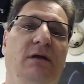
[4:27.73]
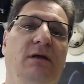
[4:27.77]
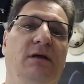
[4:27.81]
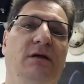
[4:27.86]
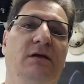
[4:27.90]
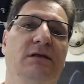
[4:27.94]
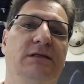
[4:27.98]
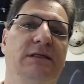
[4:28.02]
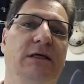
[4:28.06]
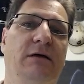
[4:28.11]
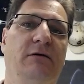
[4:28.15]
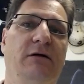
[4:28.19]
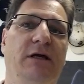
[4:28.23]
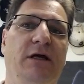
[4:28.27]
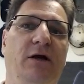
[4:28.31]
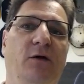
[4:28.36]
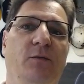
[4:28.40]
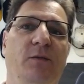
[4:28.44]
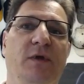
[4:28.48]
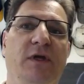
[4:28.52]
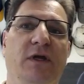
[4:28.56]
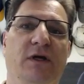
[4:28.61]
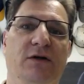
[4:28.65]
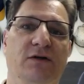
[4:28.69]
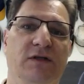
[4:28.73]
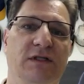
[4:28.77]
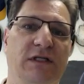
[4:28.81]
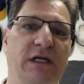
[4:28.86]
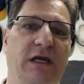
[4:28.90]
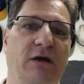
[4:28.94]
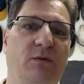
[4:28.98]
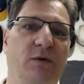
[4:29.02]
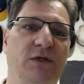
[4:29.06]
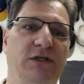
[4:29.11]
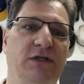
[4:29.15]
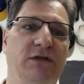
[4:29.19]
because that will help you
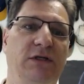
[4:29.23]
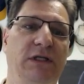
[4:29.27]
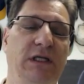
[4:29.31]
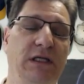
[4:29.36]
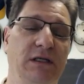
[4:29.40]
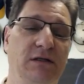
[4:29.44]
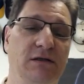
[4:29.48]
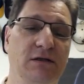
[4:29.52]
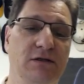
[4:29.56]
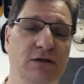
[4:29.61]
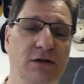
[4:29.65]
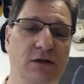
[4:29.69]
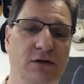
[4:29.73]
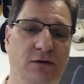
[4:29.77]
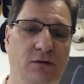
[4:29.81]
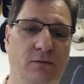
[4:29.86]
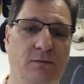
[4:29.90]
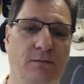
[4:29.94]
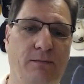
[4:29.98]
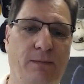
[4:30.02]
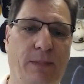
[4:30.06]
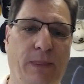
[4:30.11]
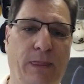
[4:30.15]
understand what you need to do.